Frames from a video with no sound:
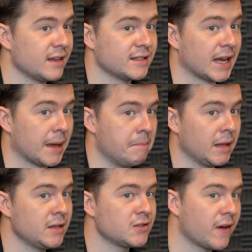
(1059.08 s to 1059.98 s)
It's like
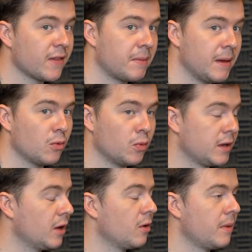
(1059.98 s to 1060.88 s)
millions of other people would
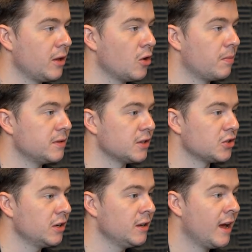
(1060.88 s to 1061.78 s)
kill to be in your
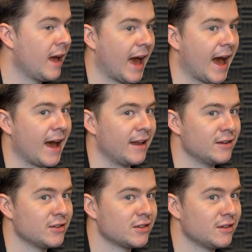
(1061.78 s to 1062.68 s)
position.
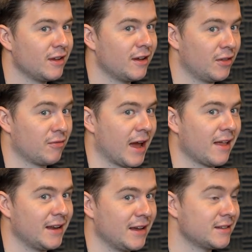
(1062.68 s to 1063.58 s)
And the
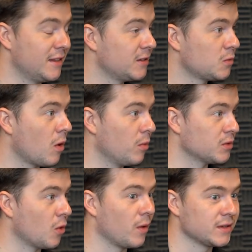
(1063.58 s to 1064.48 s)
reality is, and this is what was
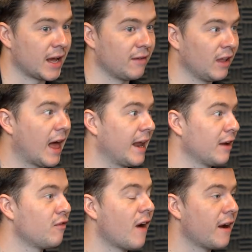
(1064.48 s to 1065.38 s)
always kind of lighting a
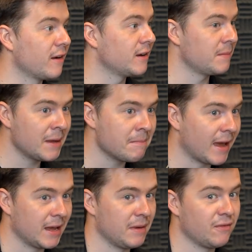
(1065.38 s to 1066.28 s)
fire under me and
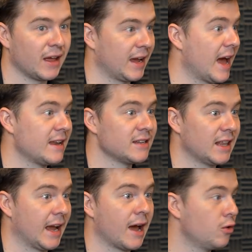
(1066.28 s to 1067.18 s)
making me feel like
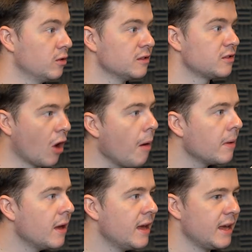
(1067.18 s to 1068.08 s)
I couldn't stop,
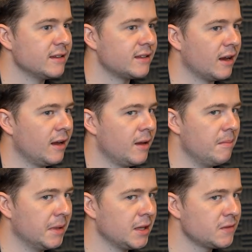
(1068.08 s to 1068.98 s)
is that
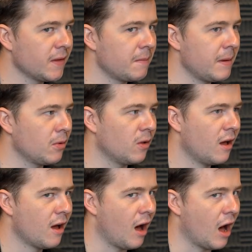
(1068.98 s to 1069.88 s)
millions of other people
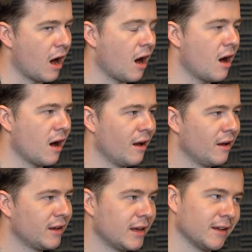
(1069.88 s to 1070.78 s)
are
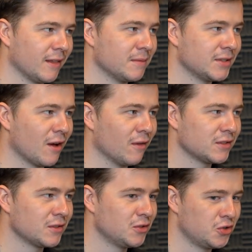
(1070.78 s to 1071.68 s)
killing
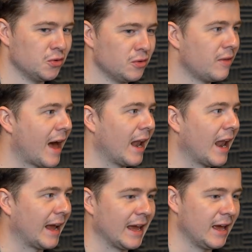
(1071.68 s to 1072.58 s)
themselves to do that.
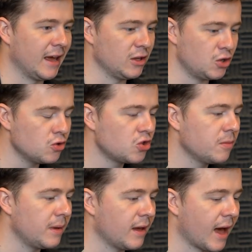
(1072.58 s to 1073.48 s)
Like
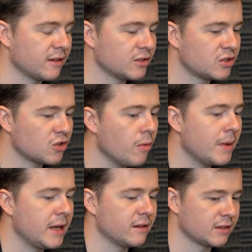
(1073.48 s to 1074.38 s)
YouTube has
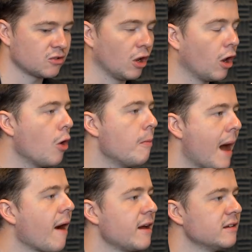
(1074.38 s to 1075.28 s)
such low
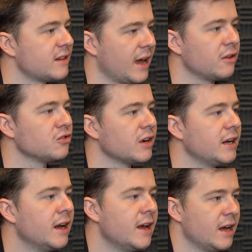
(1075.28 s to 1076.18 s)
barriers to
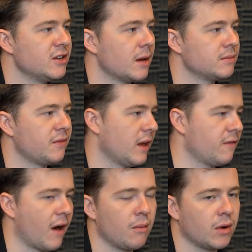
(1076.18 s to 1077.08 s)
entry in terms of if
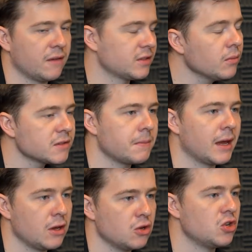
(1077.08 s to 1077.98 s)
someone wants to be
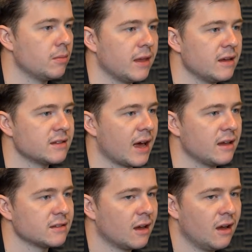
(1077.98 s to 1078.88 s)
a YouTuber these
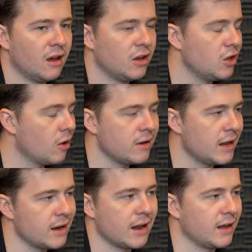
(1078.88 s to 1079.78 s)
days, you don't
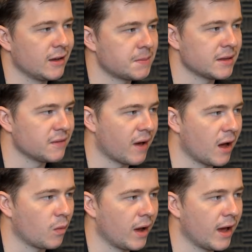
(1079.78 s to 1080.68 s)
need any expensive
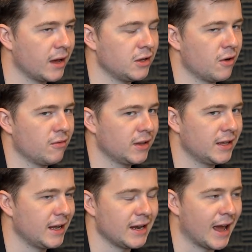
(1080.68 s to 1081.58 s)
hardware. You don't really
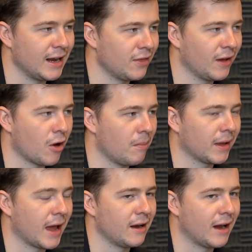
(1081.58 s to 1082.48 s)
need anything
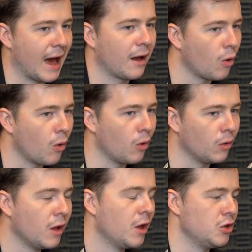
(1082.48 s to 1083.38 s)
complicated at
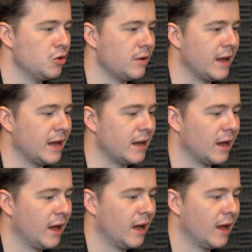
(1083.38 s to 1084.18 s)
all. You need